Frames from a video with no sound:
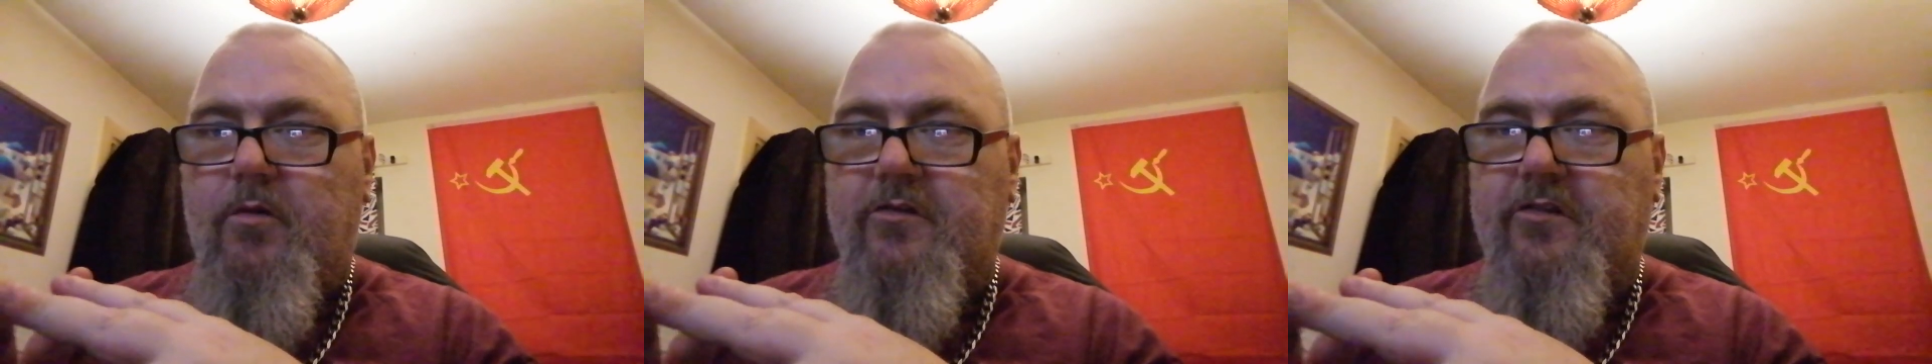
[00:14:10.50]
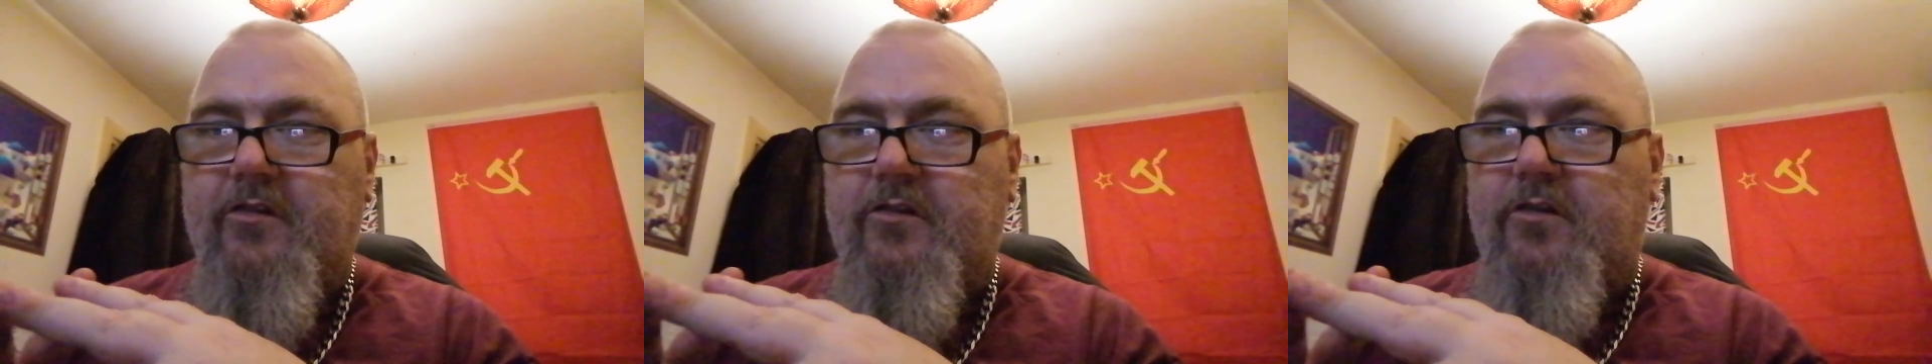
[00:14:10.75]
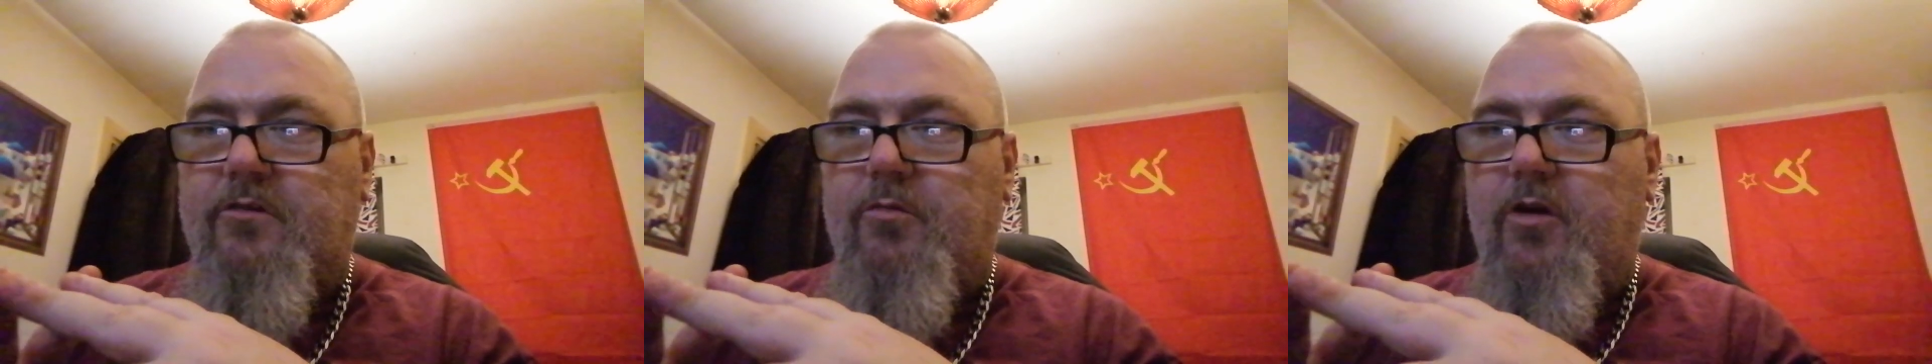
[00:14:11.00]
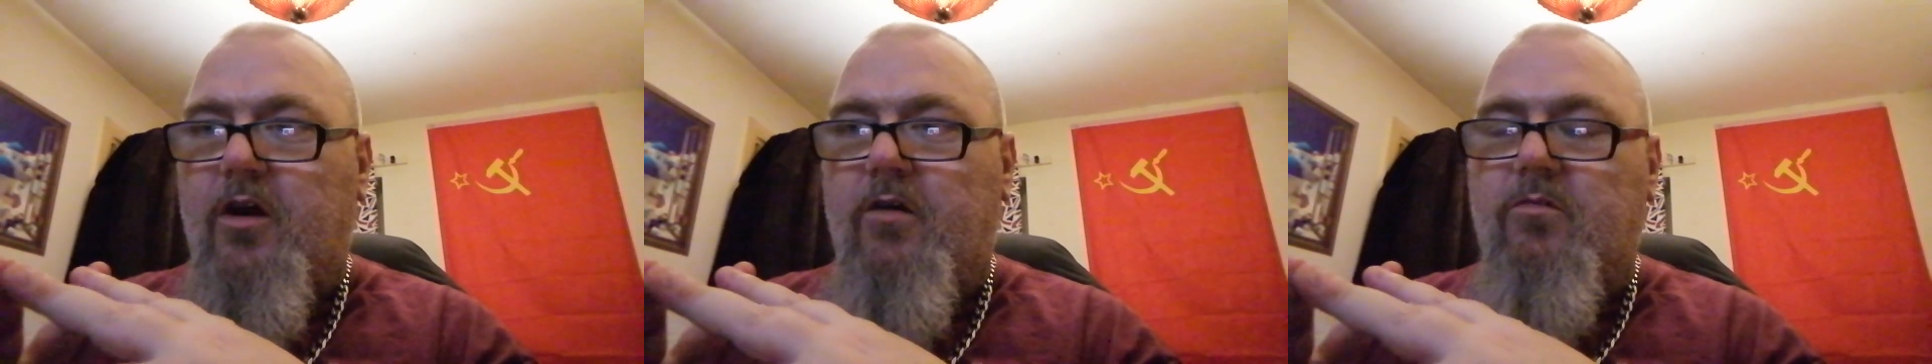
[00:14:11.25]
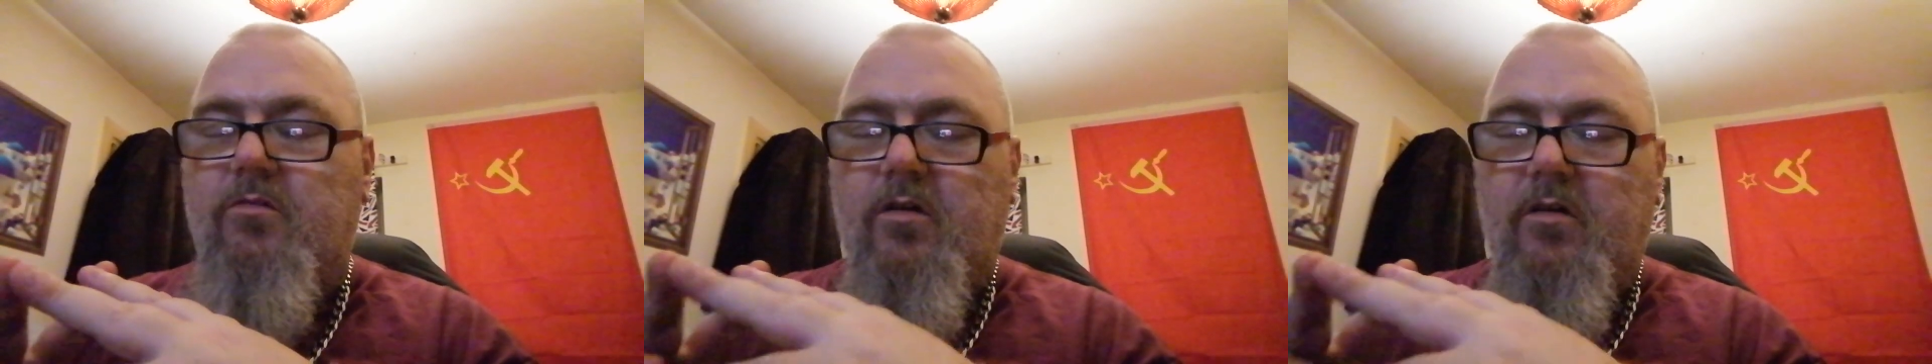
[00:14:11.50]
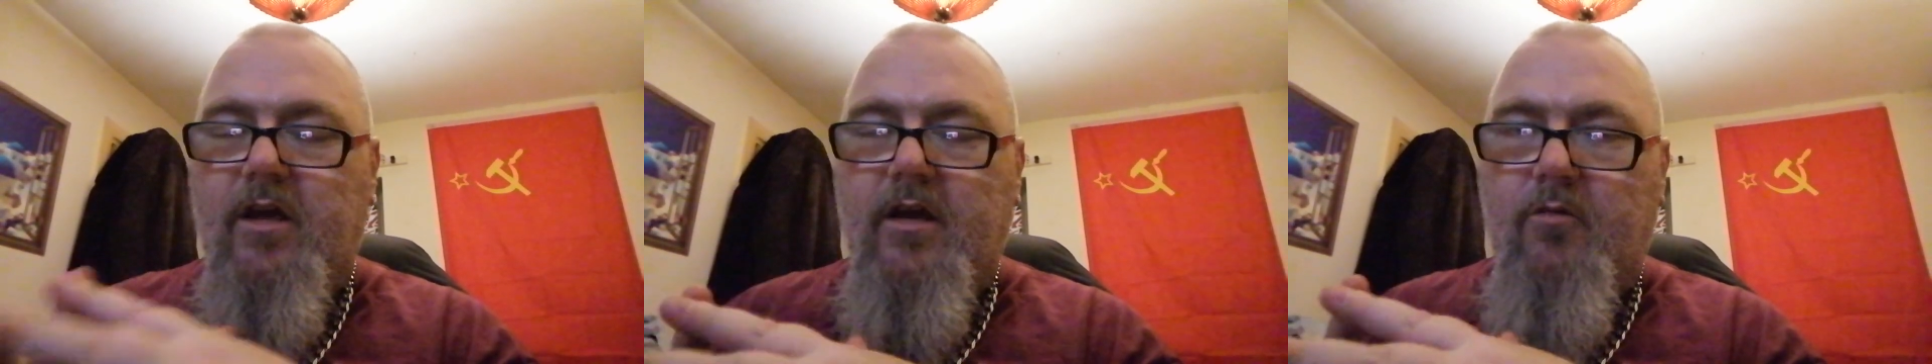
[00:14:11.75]
mosses as well.
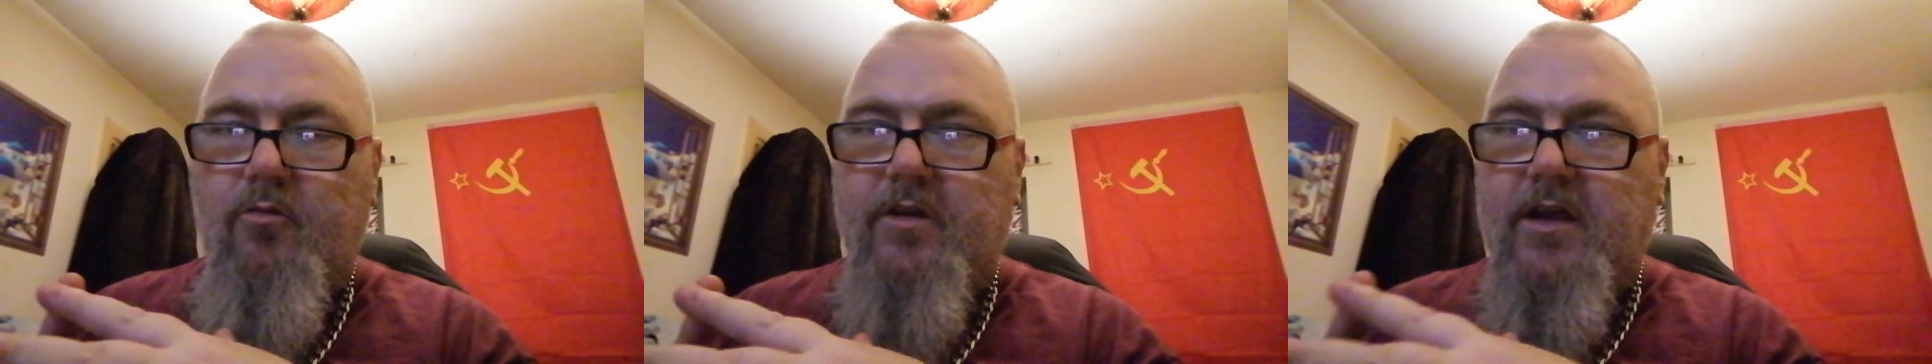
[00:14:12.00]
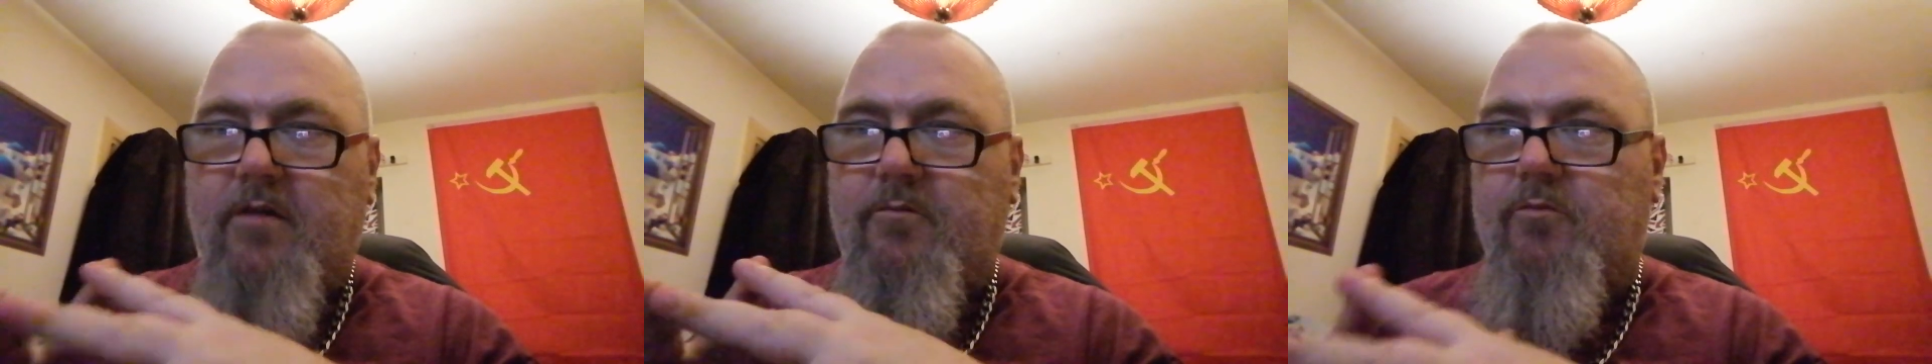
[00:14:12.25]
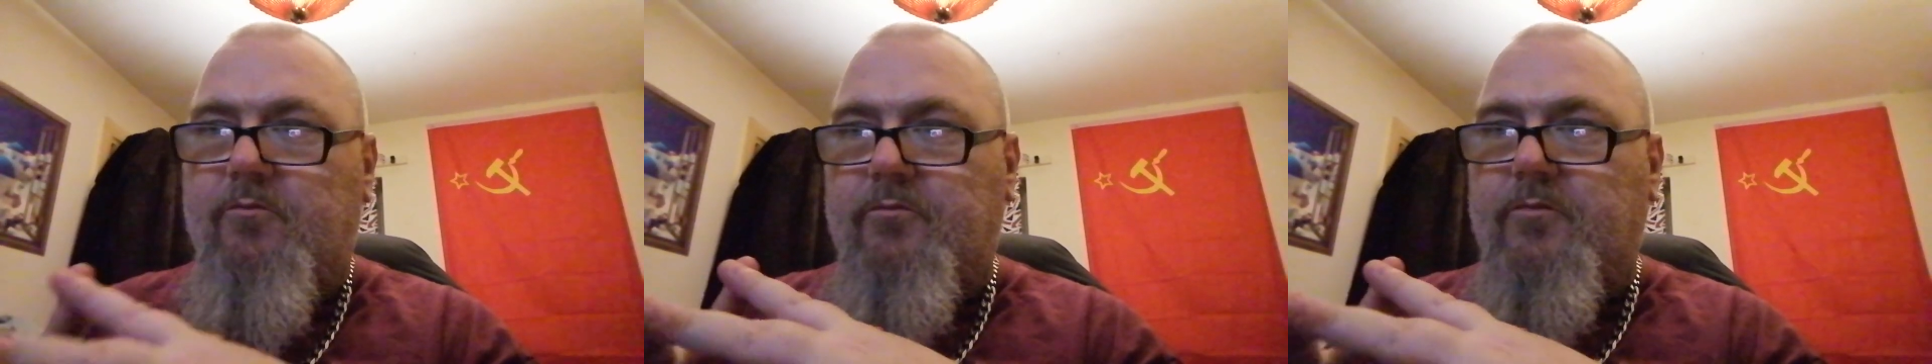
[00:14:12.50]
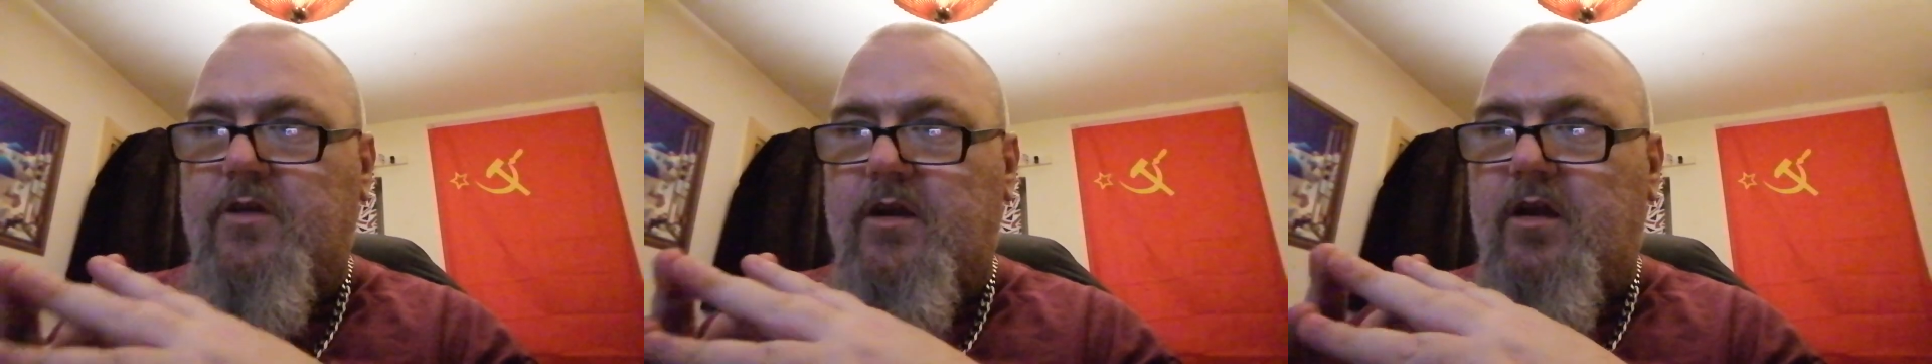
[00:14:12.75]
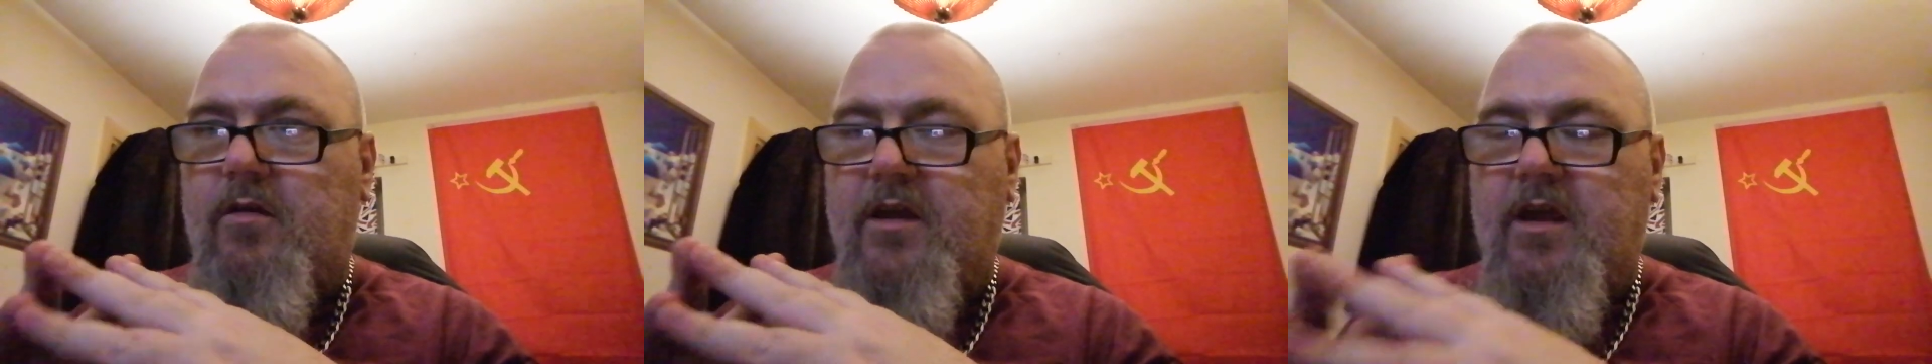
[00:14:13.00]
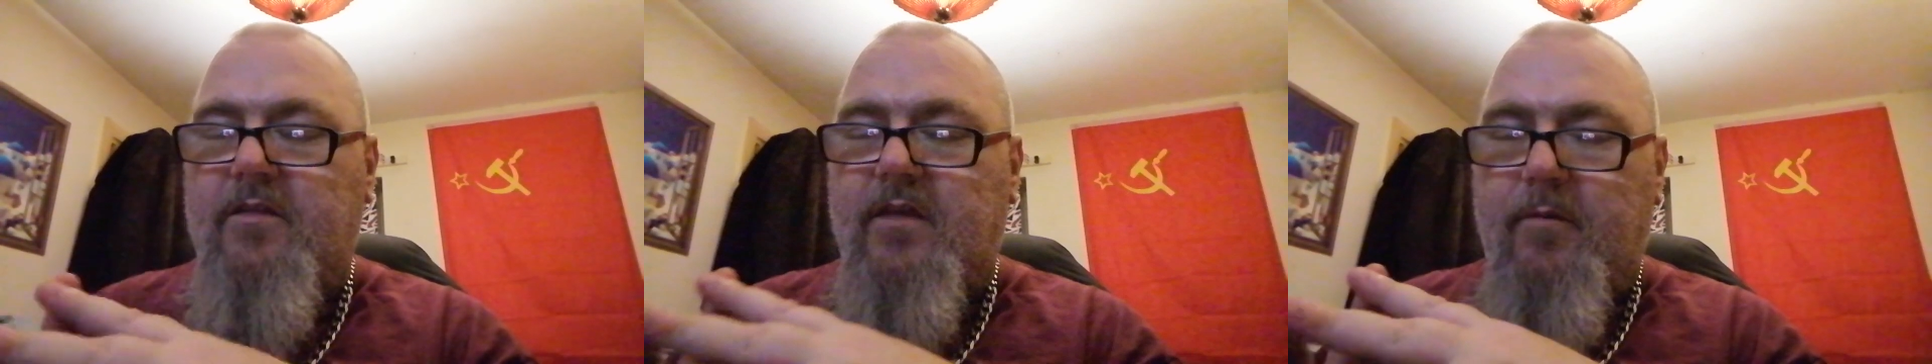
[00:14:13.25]
Like, I'm going to
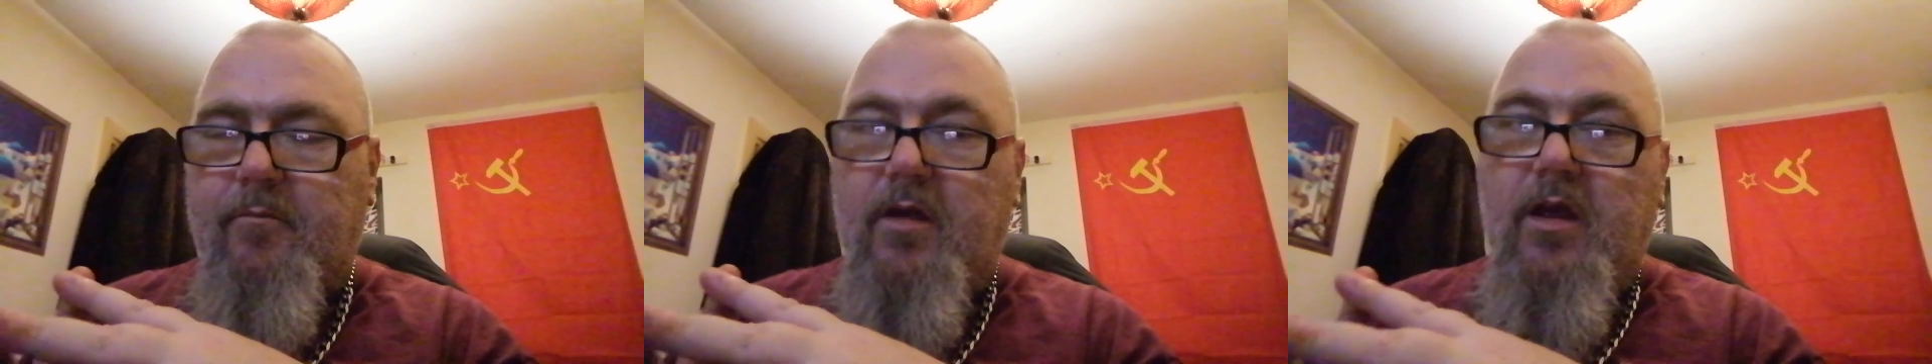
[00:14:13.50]
get them.